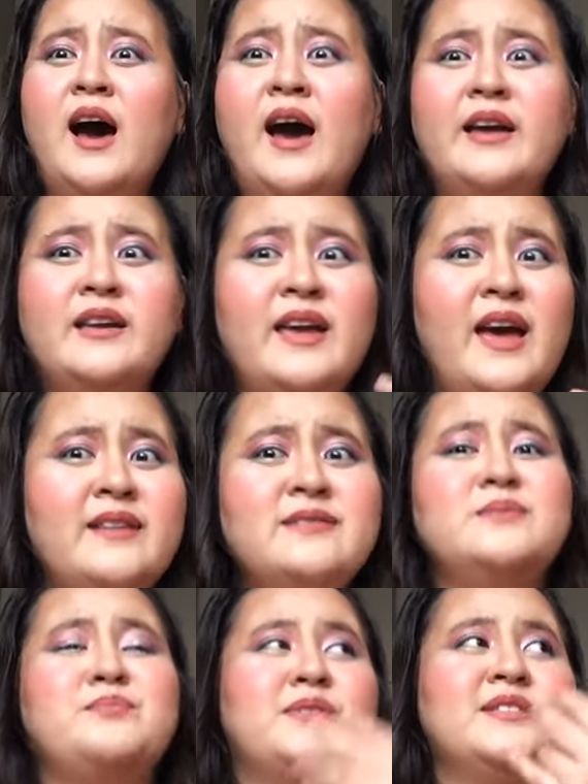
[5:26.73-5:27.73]
I
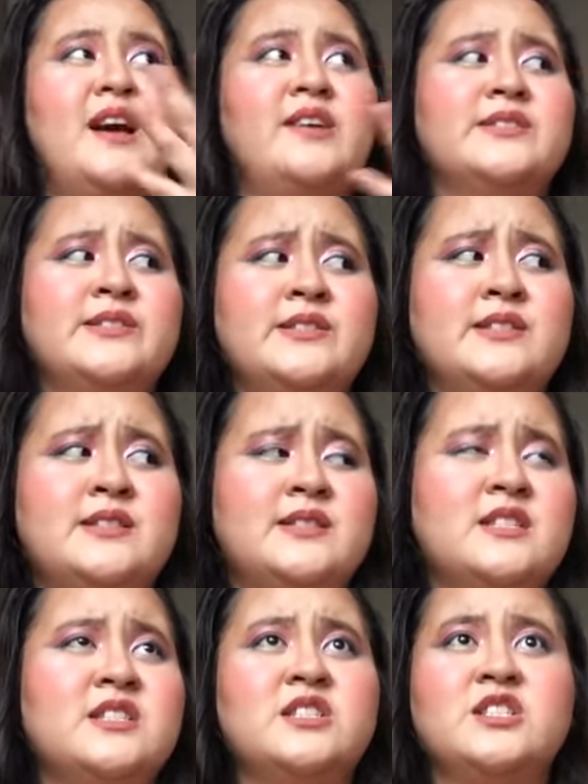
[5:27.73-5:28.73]
can't pronounce
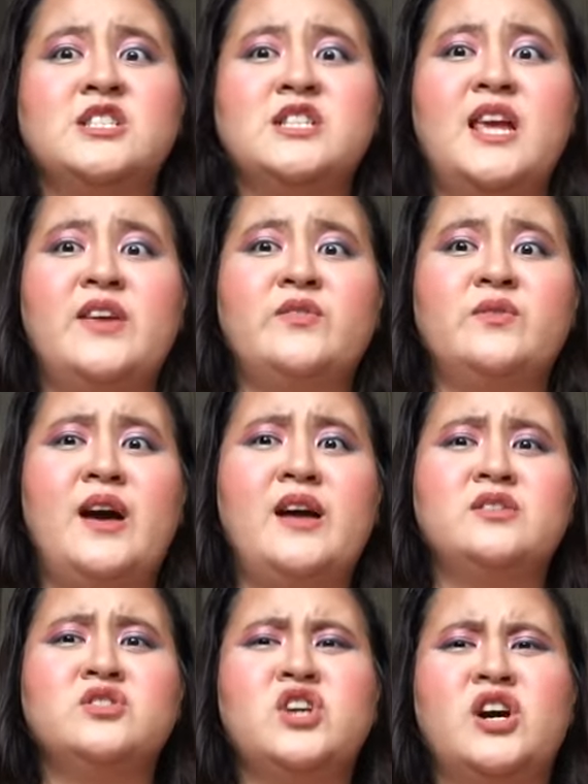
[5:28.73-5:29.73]
the surname.
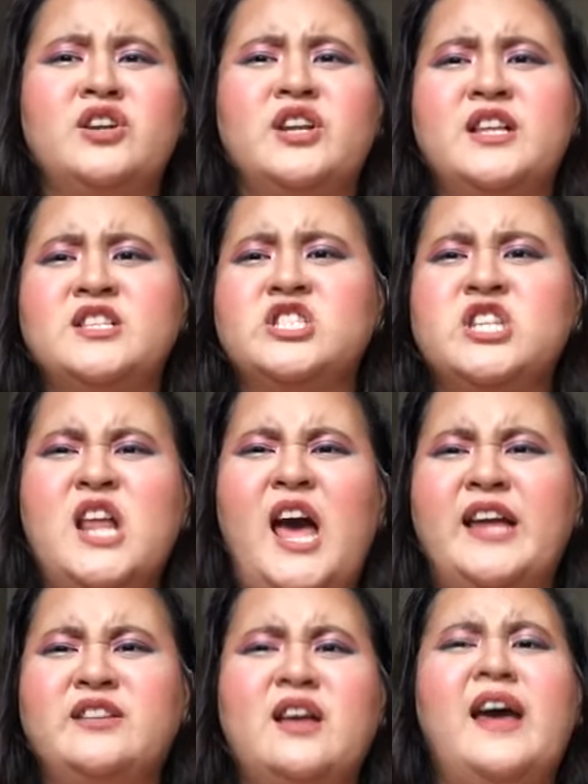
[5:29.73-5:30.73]
I
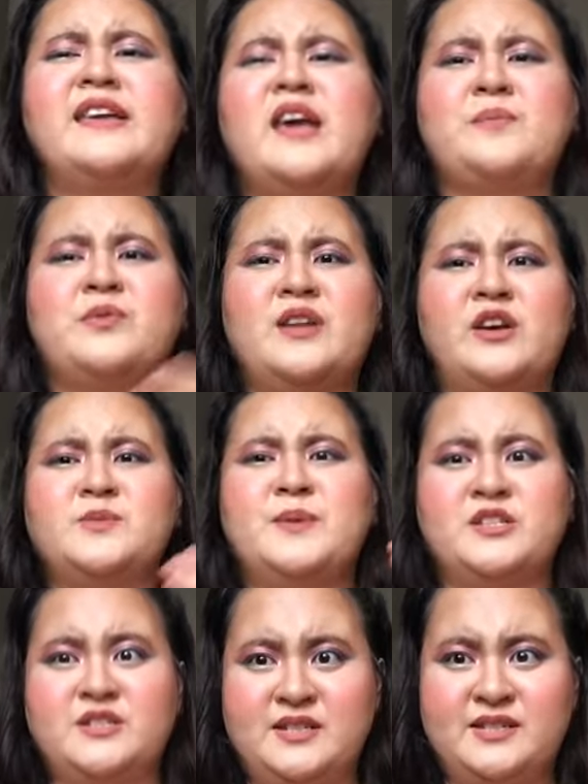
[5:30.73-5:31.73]
can't pronounce
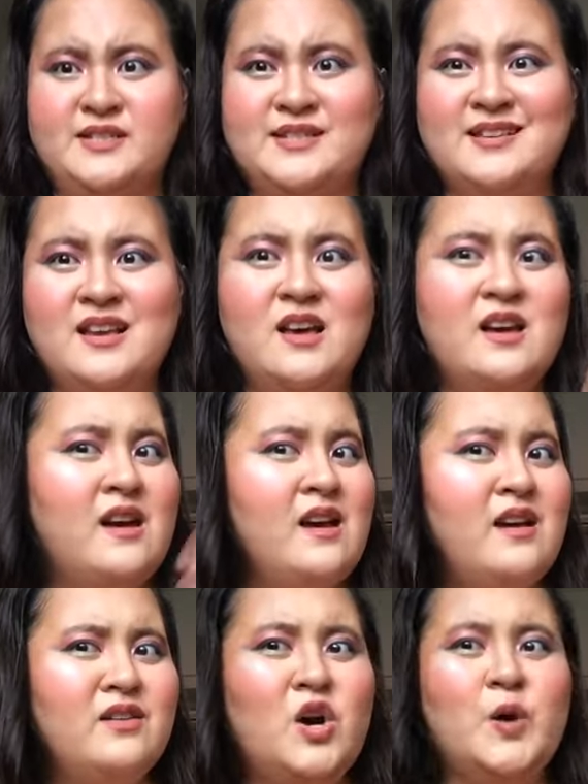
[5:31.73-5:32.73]
because it's
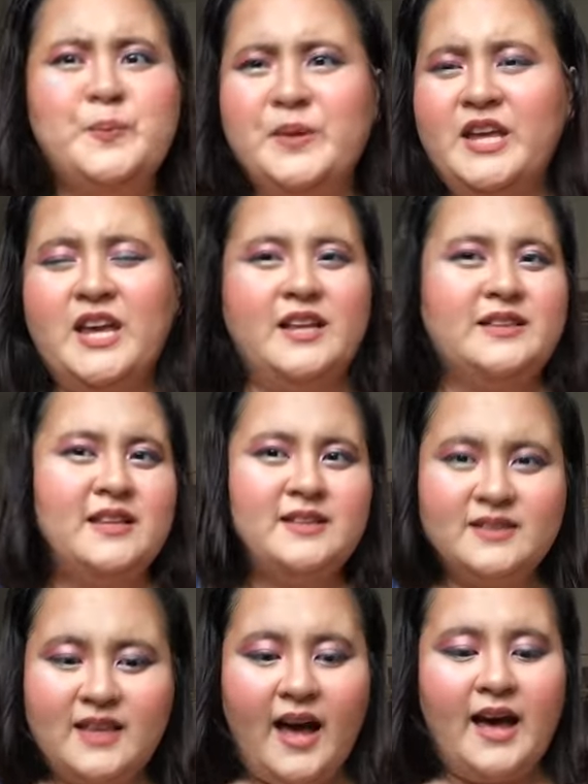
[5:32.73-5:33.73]
complicated.
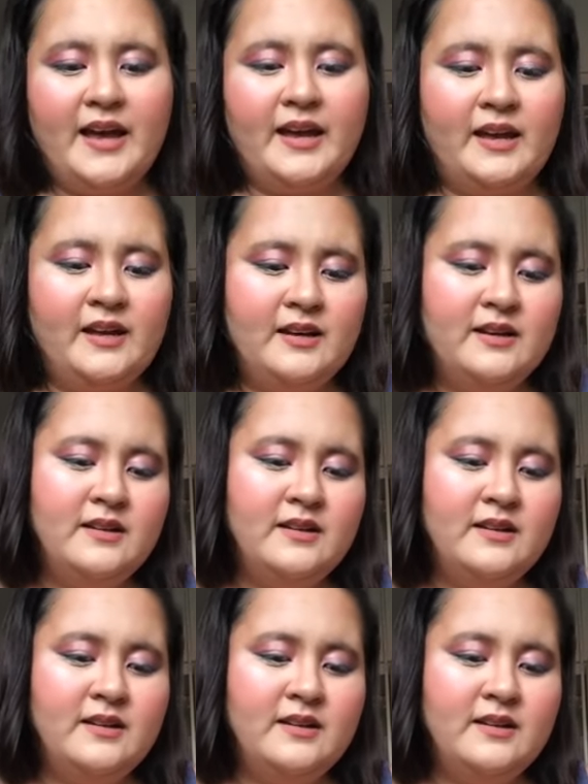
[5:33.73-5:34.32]
Thai